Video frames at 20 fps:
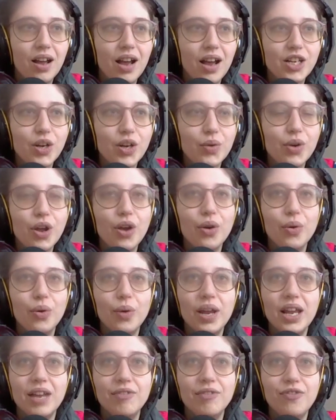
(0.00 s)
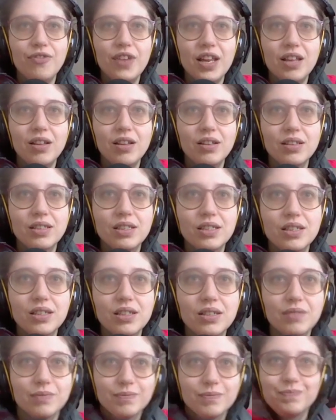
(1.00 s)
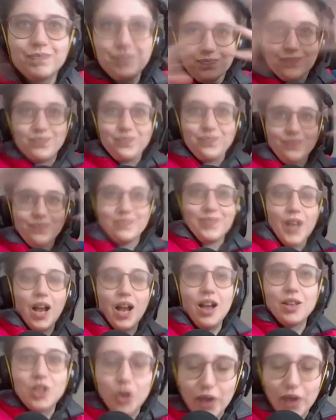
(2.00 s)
I don't know. It feels sorry.